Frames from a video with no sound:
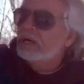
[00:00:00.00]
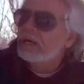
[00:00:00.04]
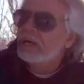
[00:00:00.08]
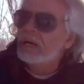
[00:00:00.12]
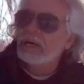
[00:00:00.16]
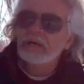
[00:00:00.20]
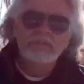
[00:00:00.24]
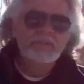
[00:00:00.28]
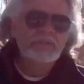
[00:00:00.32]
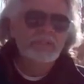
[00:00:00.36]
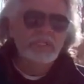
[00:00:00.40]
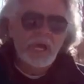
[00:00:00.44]

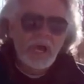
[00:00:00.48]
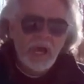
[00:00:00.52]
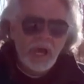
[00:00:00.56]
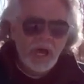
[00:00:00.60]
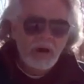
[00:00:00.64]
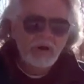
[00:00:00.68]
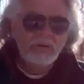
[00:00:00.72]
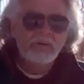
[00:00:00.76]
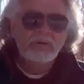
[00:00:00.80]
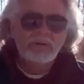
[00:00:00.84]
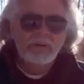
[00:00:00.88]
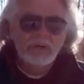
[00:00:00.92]
comes
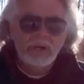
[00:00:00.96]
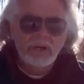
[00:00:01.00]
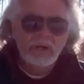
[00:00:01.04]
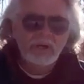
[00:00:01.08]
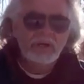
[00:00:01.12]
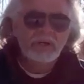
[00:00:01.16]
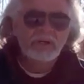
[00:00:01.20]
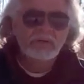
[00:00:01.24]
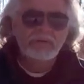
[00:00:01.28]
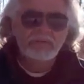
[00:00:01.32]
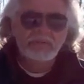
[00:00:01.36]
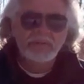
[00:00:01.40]
out of
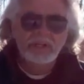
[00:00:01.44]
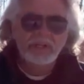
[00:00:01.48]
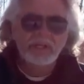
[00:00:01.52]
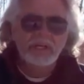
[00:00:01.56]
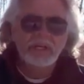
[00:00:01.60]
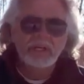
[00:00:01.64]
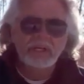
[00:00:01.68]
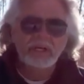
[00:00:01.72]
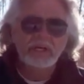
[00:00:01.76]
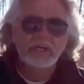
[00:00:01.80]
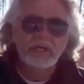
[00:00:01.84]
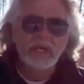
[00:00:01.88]
the
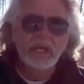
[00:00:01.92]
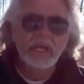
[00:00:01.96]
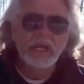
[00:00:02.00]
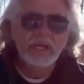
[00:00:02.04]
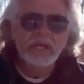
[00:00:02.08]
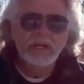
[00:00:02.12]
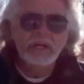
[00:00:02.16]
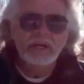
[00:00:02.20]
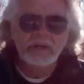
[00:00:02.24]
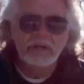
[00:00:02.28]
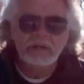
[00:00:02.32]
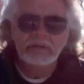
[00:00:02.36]
uh,
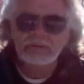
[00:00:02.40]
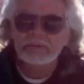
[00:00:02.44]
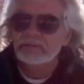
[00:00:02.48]
air.